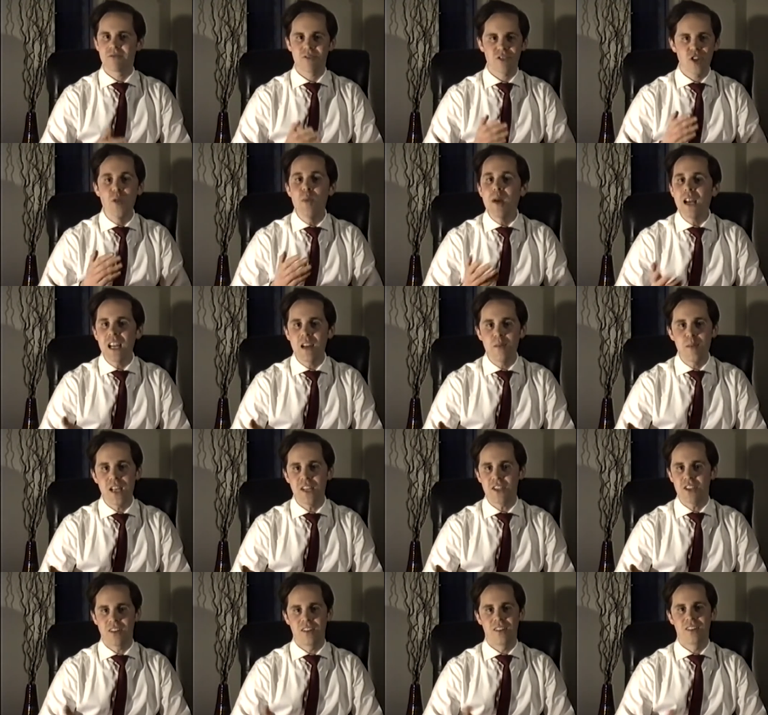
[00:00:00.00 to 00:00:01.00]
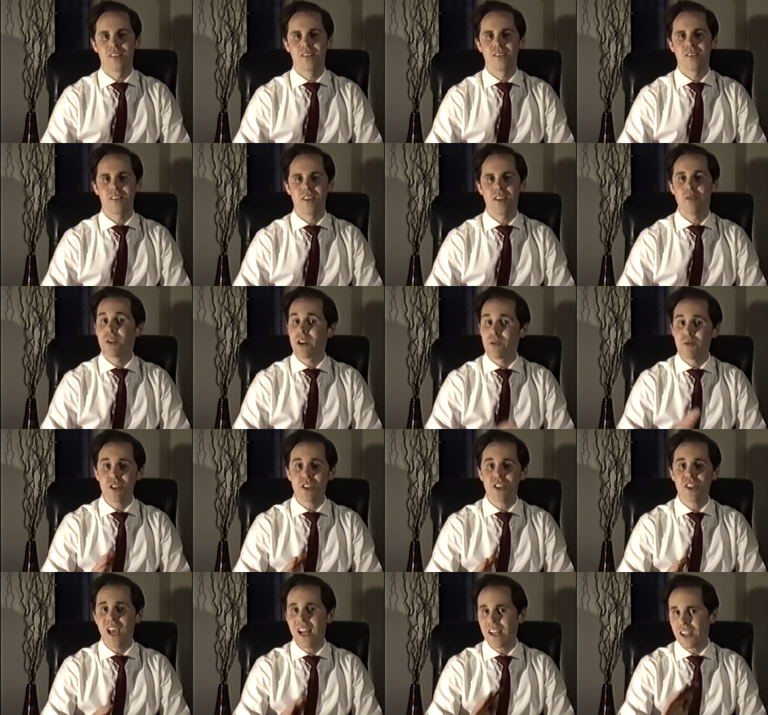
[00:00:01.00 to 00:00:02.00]
Too many to mention. You want to
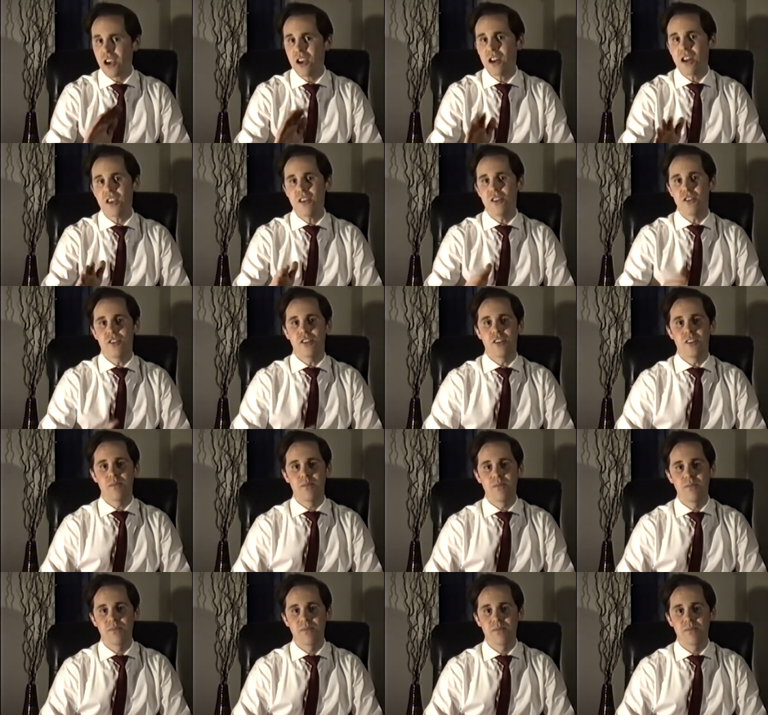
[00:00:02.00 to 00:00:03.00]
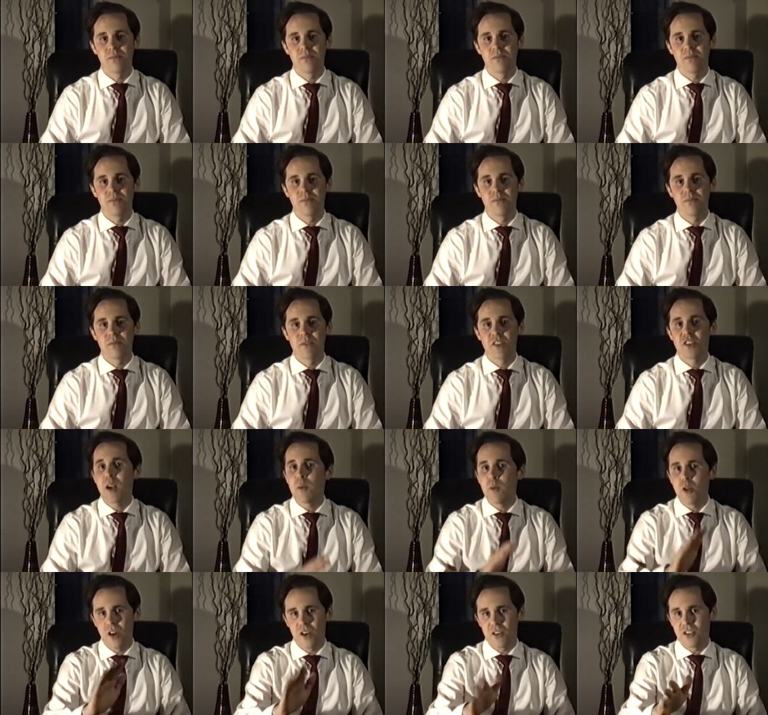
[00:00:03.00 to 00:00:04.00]
watch that? Go to YouTube.
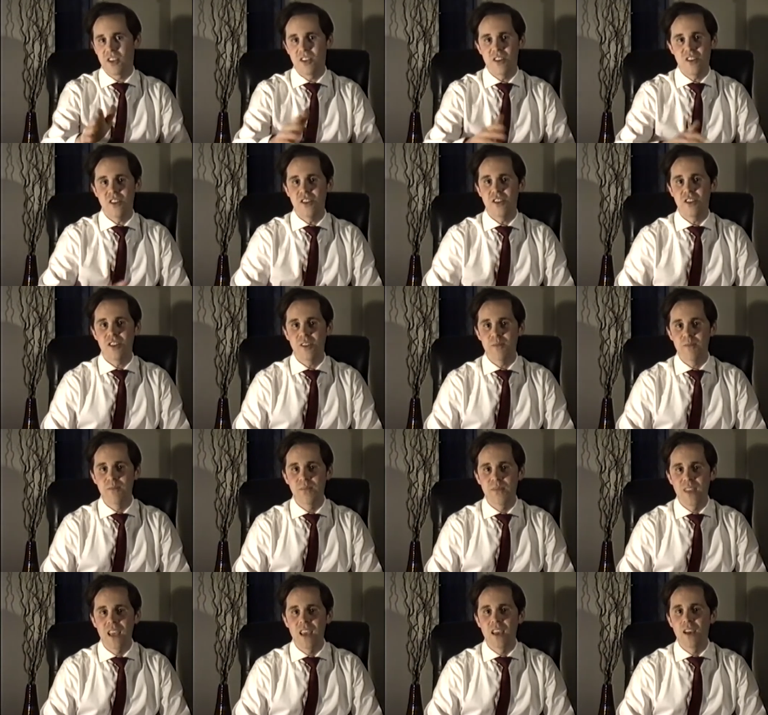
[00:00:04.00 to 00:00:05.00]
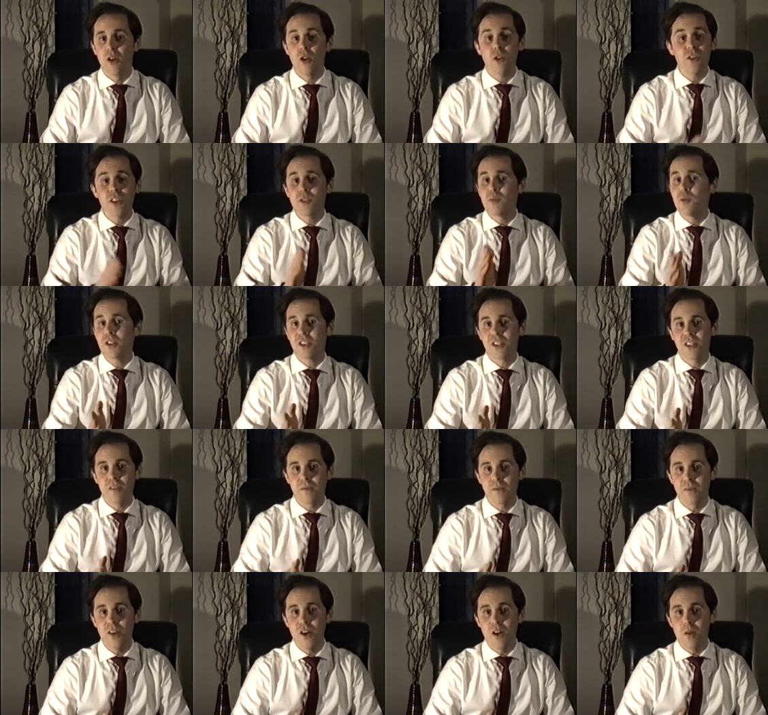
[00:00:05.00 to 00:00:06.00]
Somewhere else on YouTube. Or just watch the
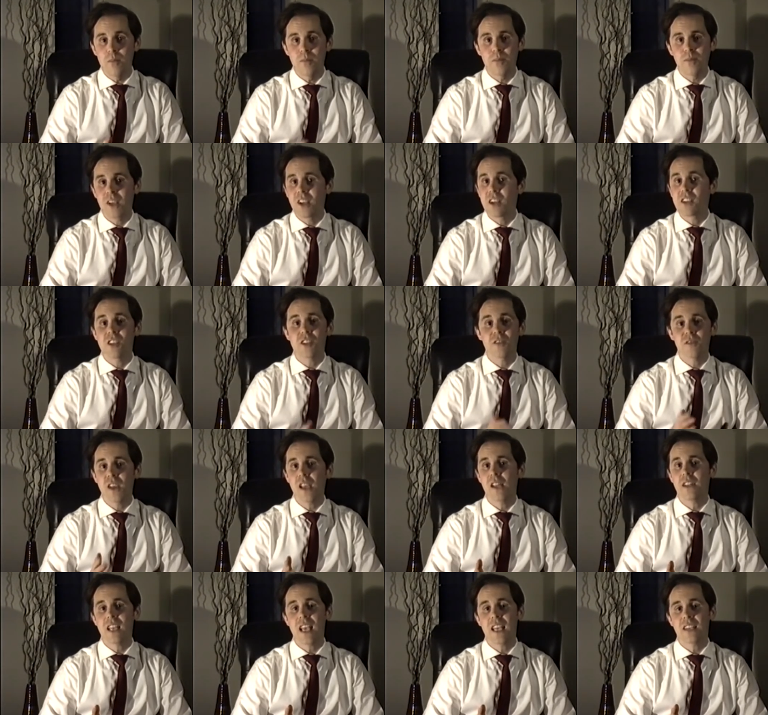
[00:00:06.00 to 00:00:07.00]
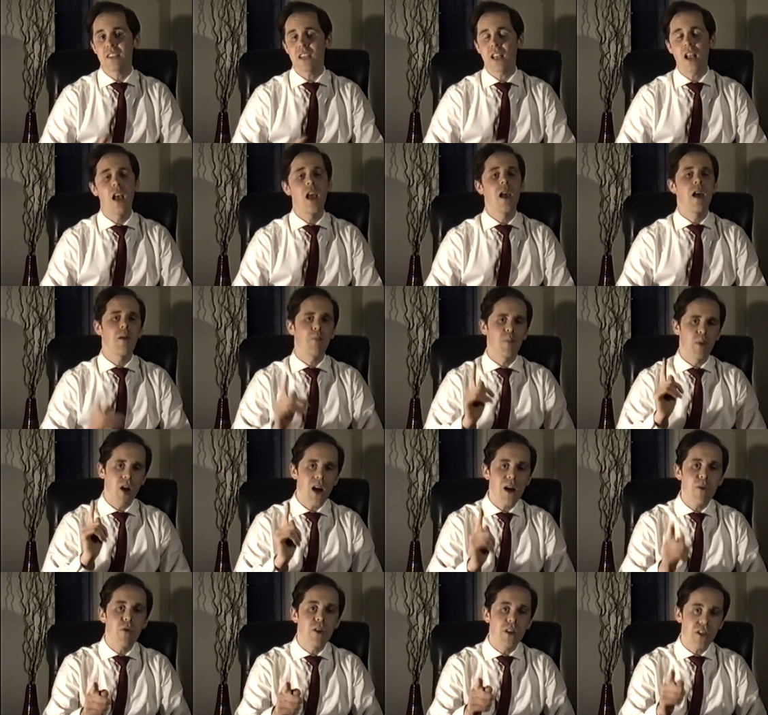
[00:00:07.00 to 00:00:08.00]
film, because it's fantastic. But
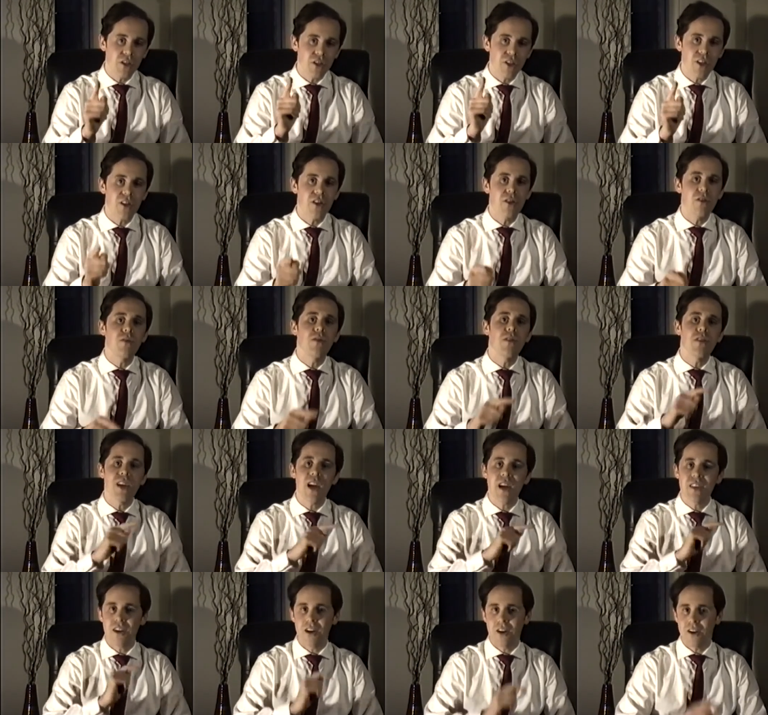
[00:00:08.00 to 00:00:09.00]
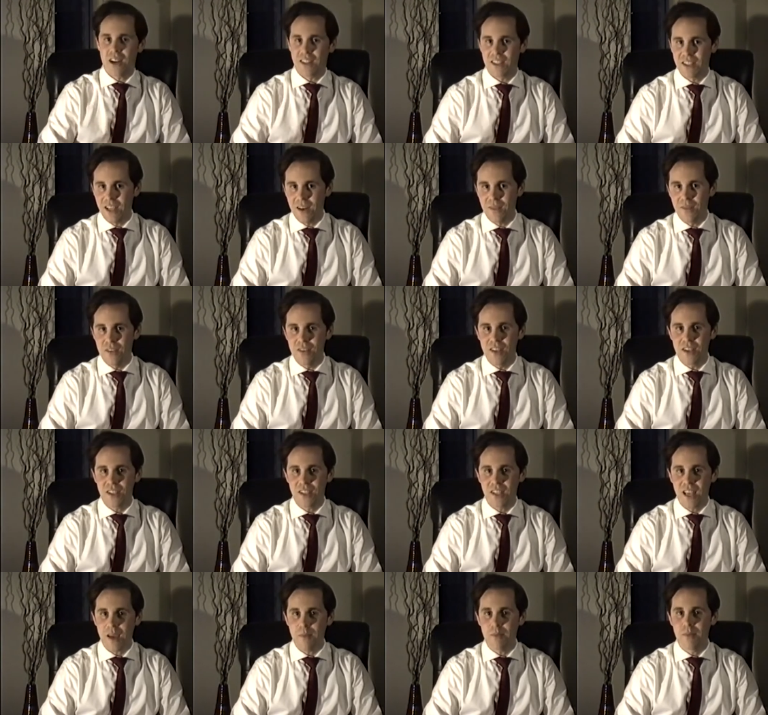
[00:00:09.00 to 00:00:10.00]
I want to show you the other great stuff on
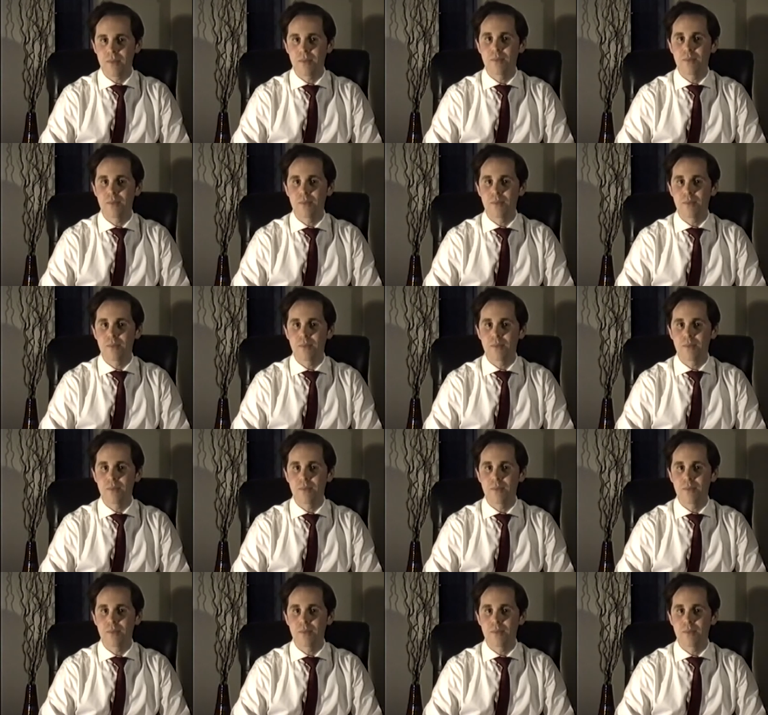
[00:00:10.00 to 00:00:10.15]
this tape.